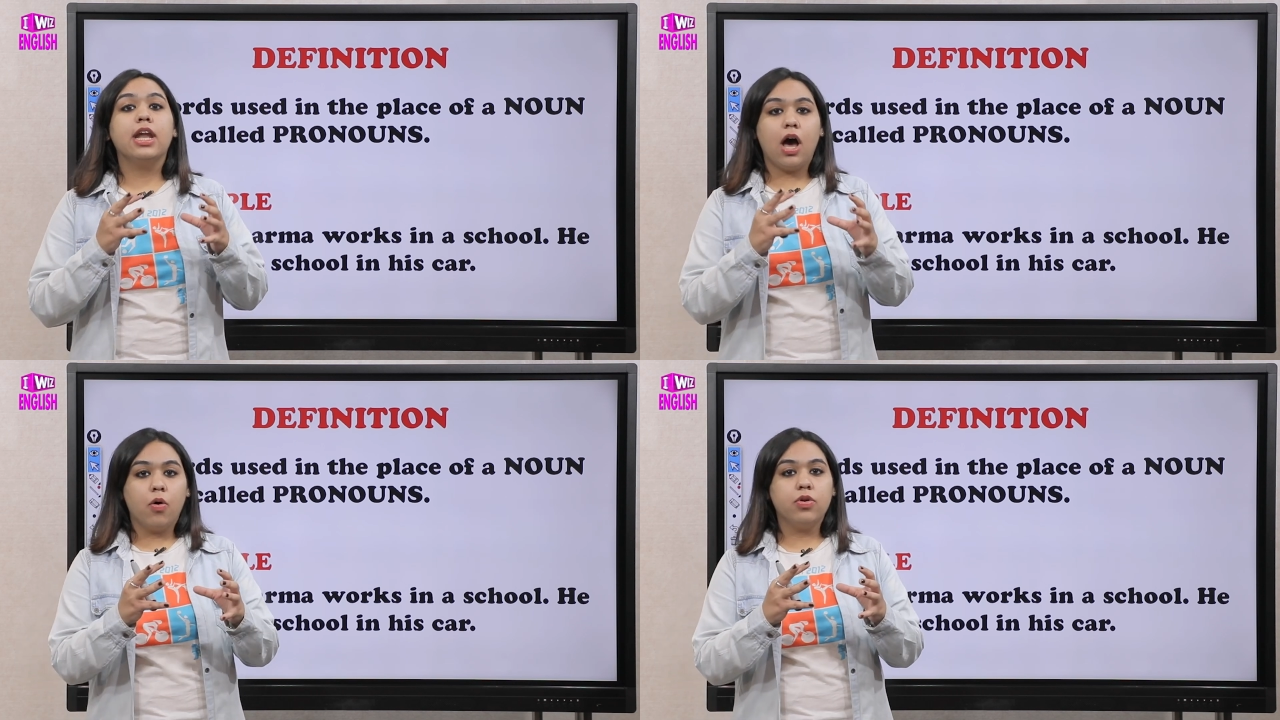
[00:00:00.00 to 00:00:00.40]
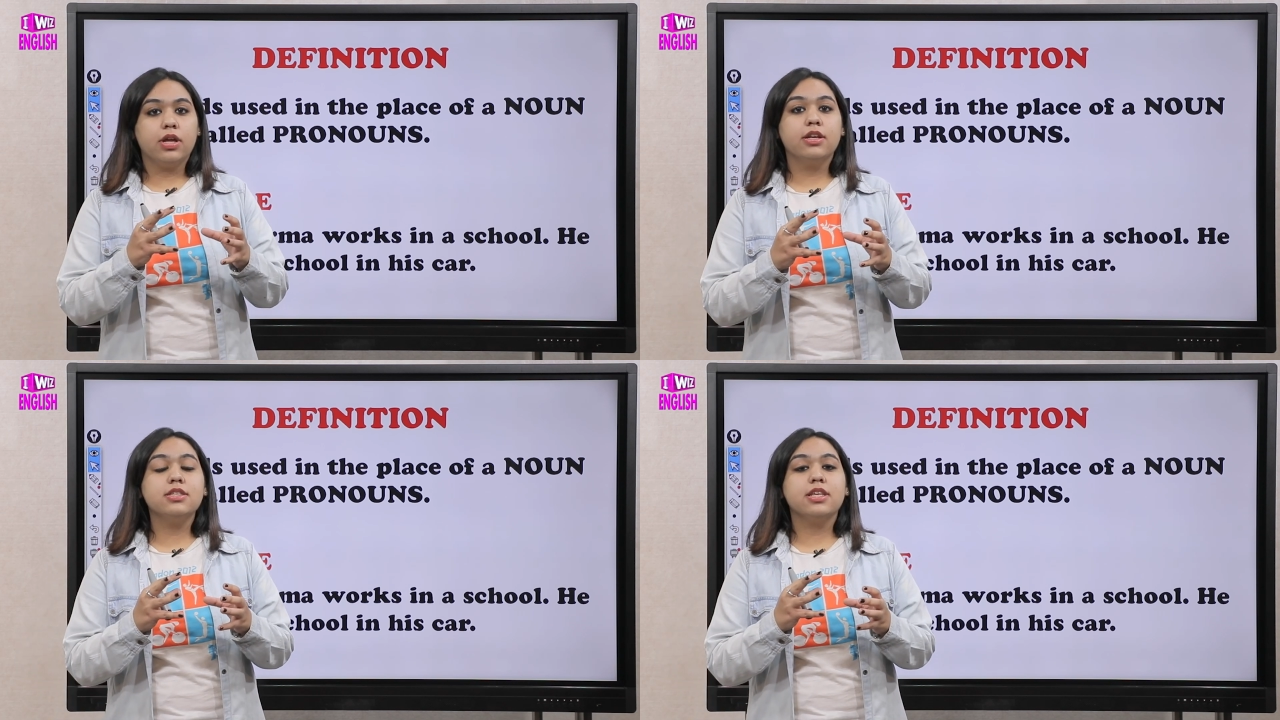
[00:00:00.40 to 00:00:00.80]
noun
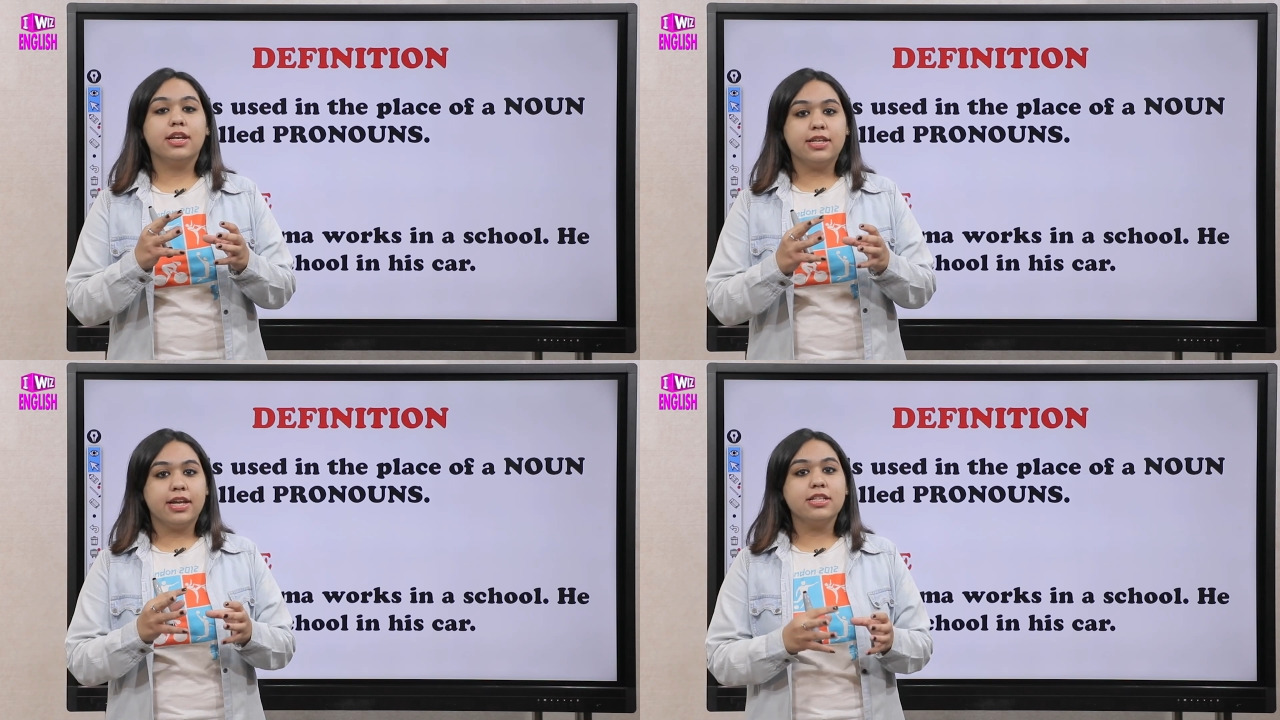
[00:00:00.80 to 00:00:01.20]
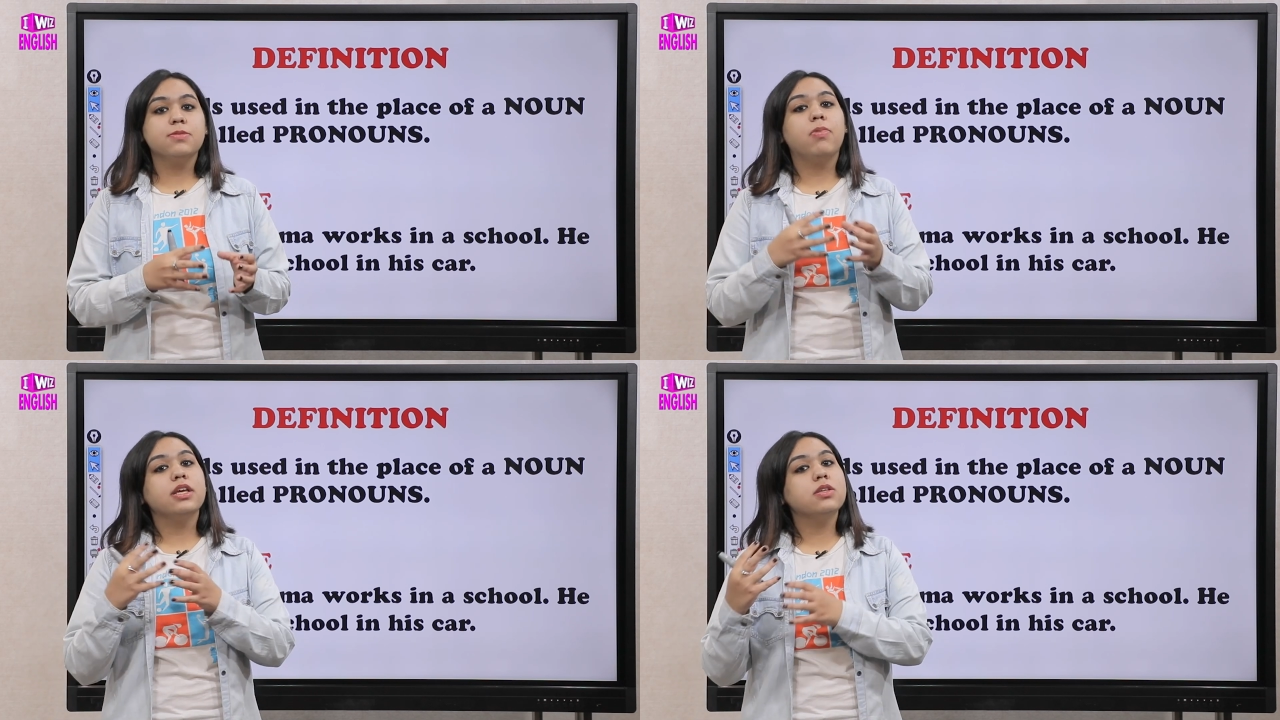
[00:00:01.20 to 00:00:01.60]
in a sentence
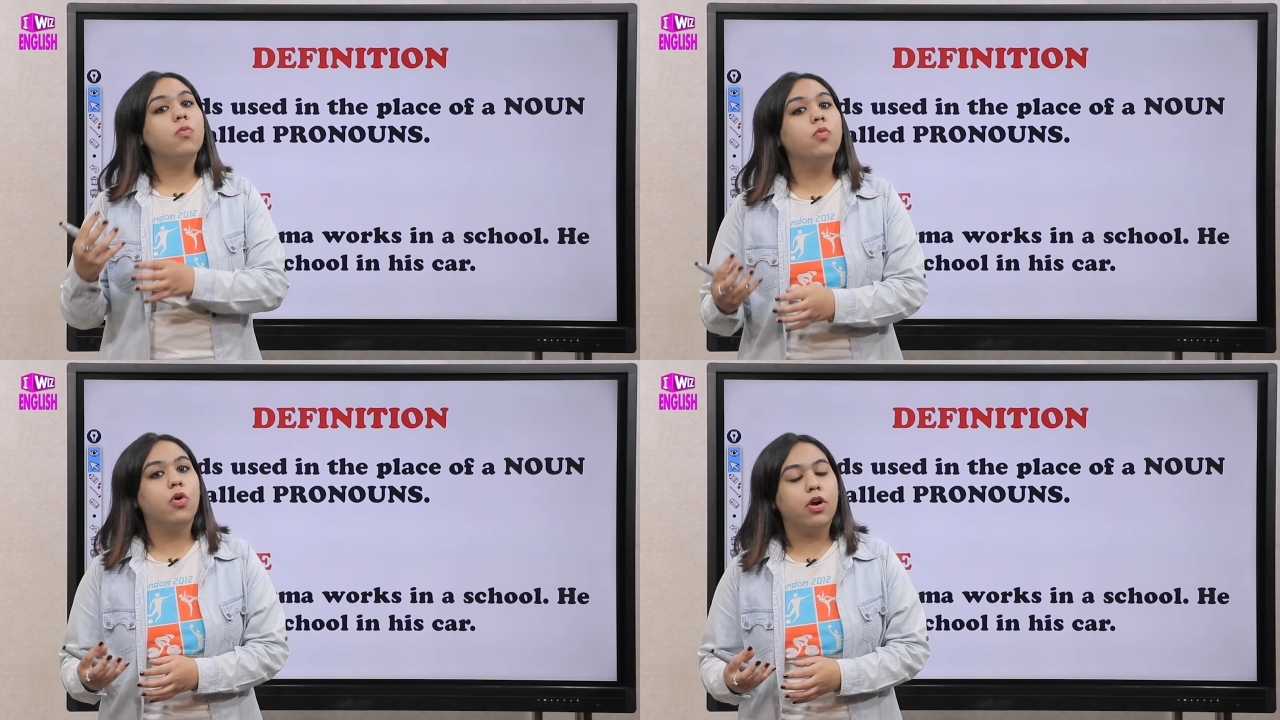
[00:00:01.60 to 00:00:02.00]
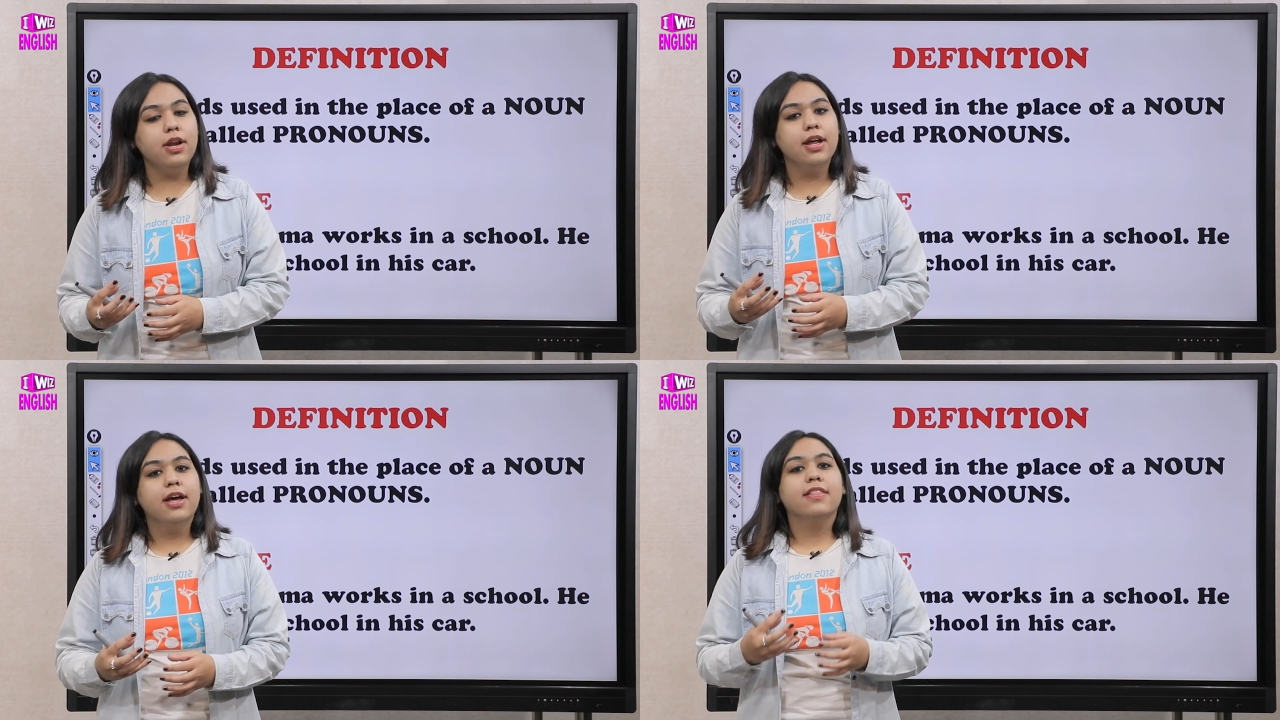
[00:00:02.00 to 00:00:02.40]
by some word,